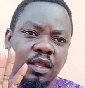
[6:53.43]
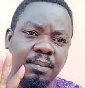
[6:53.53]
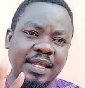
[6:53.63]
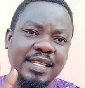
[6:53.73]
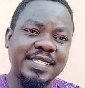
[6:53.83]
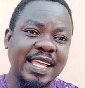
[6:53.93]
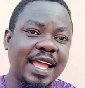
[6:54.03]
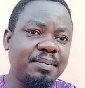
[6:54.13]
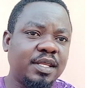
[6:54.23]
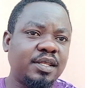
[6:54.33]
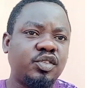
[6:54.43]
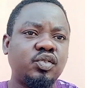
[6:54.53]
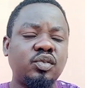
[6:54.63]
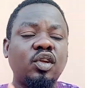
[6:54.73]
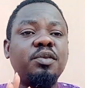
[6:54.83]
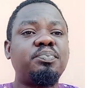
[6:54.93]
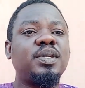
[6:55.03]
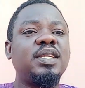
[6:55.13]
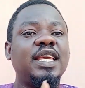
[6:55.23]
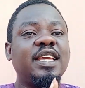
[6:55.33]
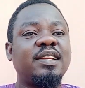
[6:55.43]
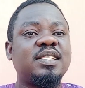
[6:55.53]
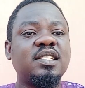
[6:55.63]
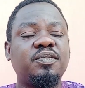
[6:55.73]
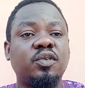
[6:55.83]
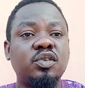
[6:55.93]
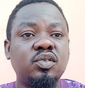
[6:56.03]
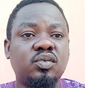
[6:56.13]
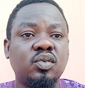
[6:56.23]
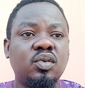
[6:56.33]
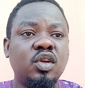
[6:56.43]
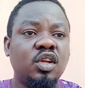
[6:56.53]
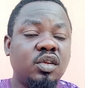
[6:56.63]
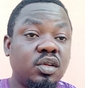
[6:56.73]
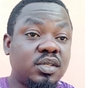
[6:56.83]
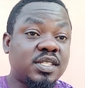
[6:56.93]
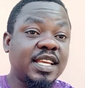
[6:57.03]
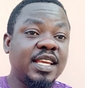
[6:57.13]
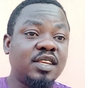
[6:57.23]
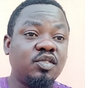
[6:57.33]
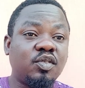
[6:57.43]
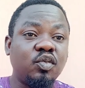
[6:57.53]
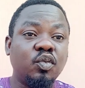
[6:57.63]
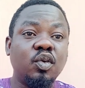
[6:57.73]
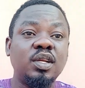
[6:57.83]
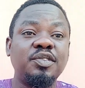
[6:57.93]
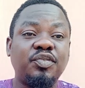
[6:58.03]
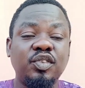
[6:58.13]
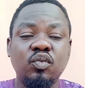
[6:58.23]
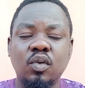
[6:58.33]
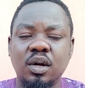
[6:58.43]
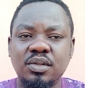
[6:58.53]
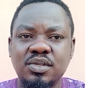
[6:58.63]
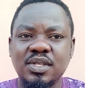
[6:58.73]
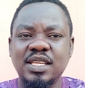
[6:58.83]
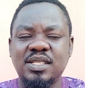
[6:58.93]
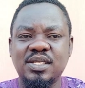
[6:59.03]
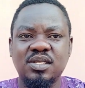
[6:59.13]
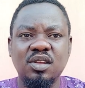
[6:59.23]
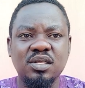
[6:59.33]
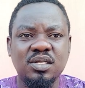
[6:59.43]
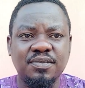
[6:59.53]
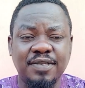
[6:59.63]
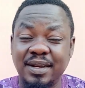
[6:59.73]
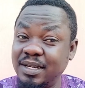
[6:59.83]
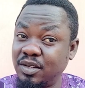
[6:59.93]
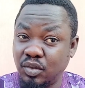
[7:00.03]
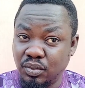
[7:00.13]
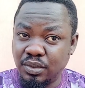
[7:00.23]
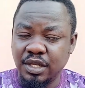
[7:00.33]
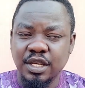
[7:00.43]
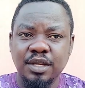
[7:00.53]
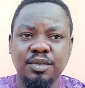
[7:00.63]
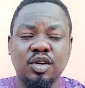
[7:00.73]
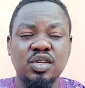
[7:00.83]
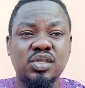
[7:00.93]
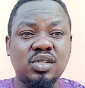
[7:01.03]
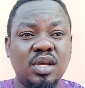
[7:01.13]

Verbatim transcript: but the timing should not be a reason for you to say you, you only feed once it's not very good because